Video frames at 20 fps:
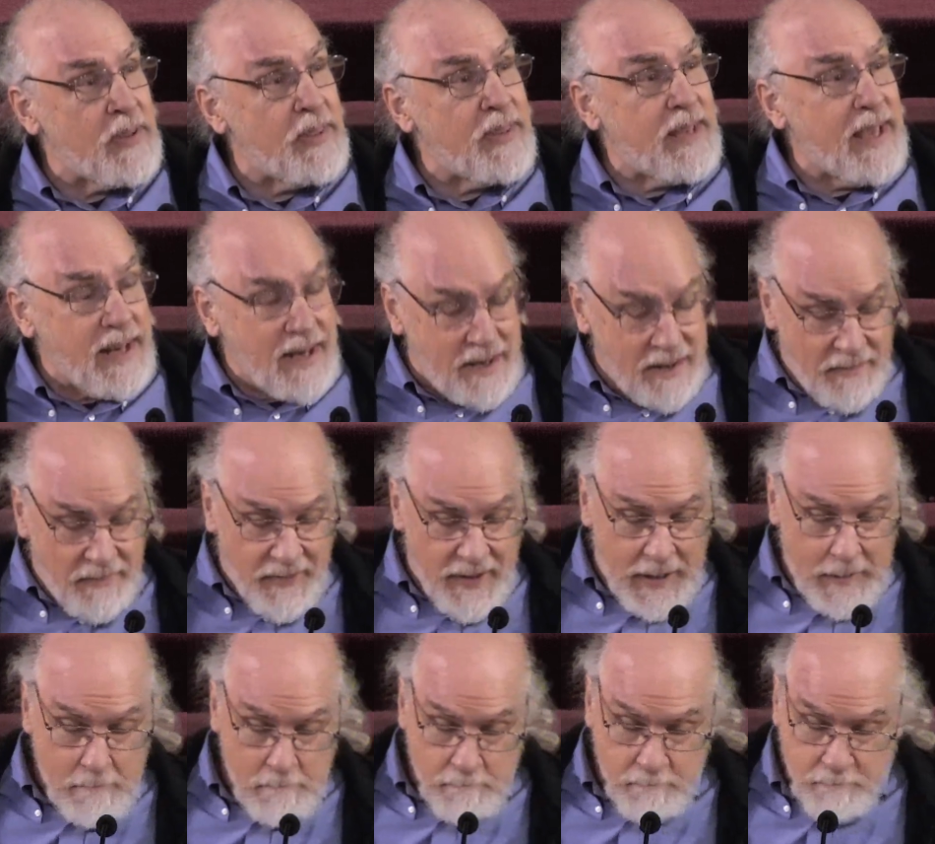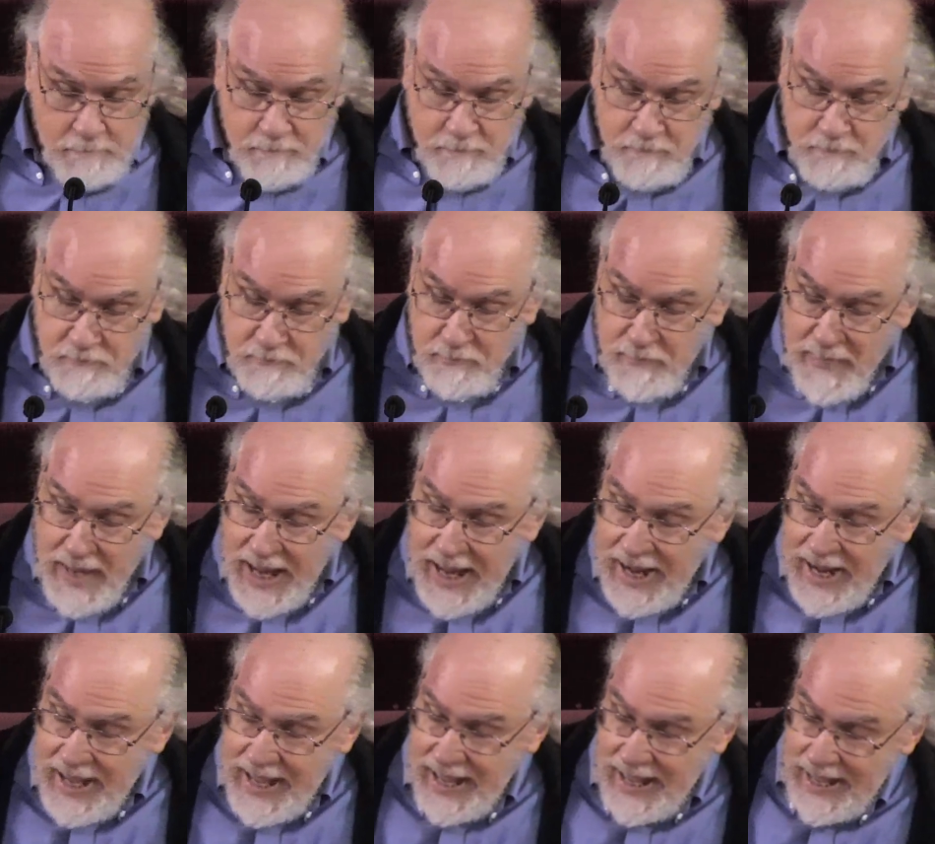the end of the film,
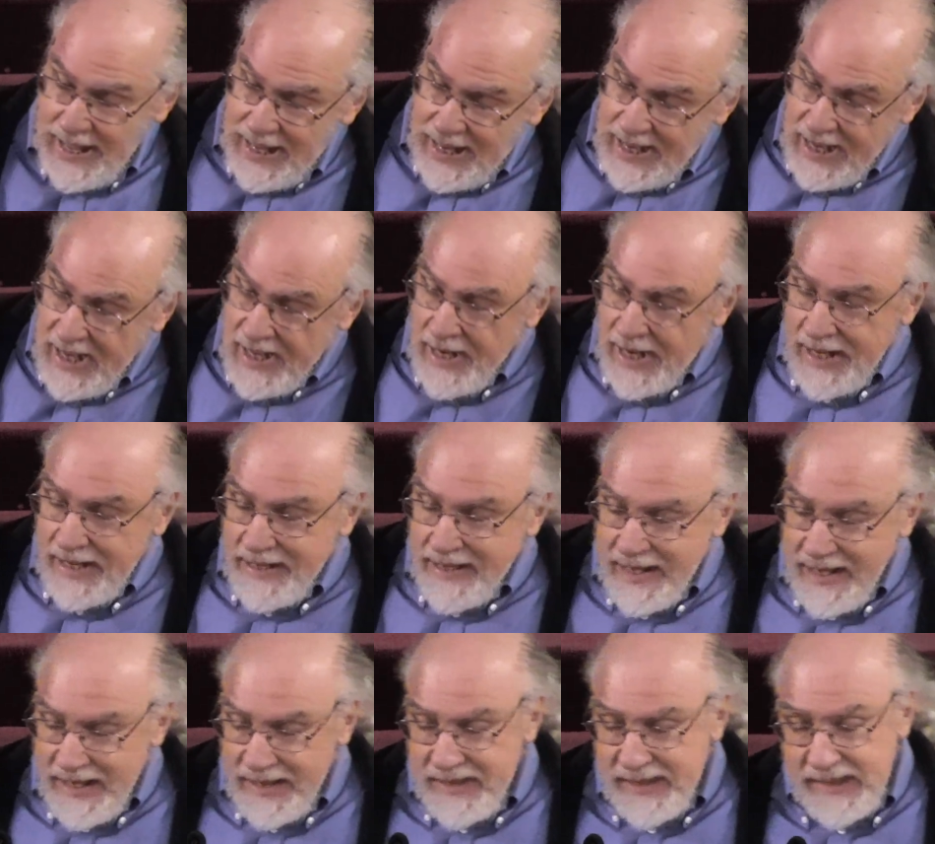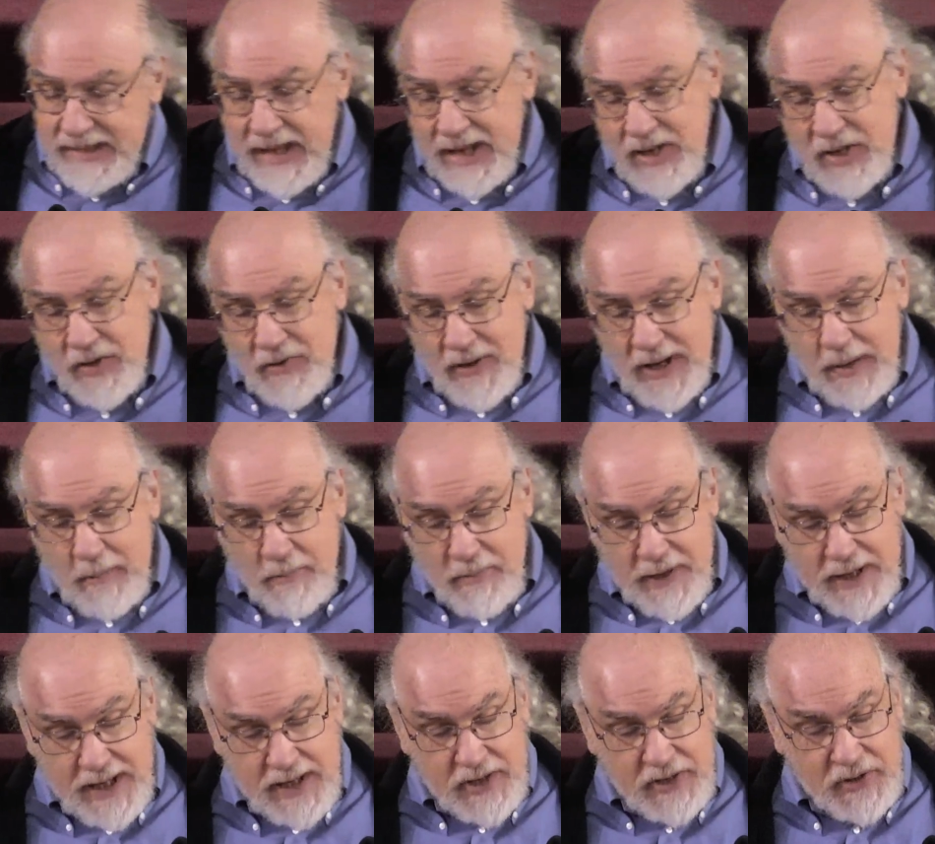a 19th century
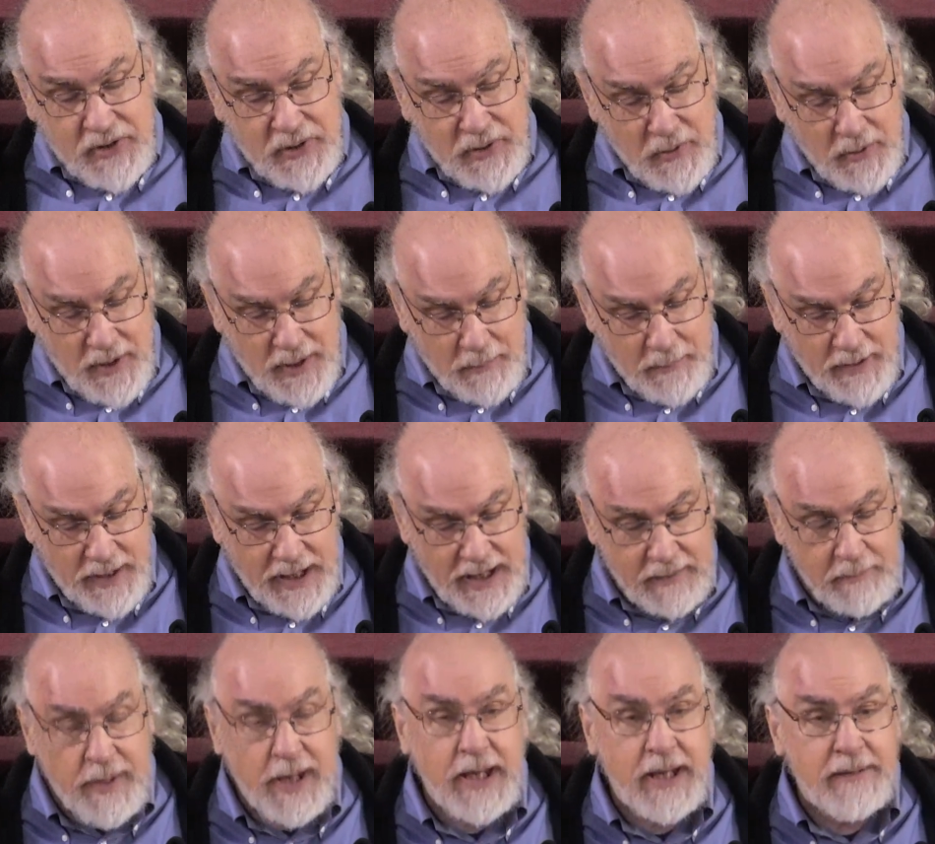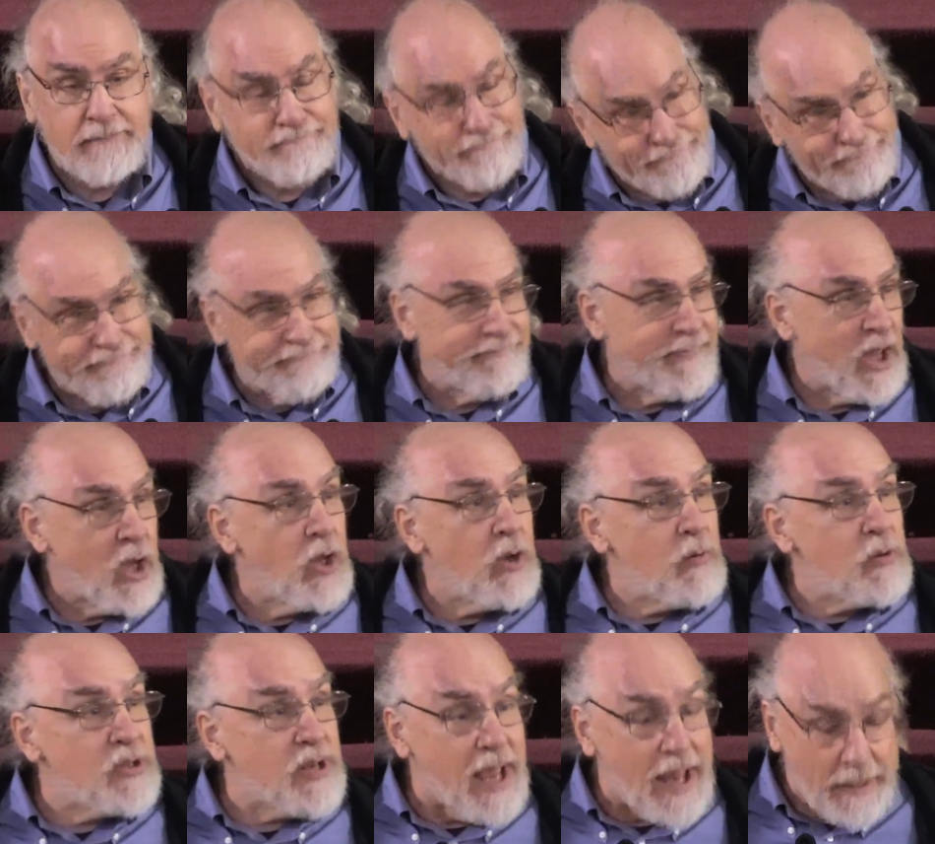British Duke, played by Hugh
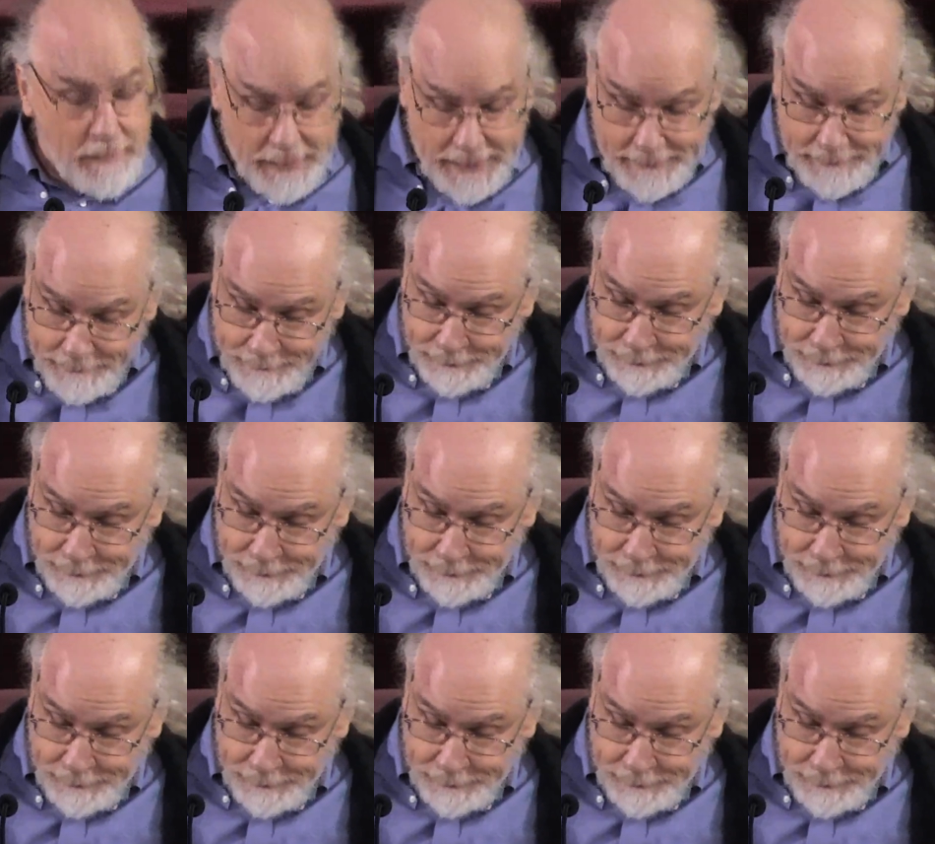Jackman,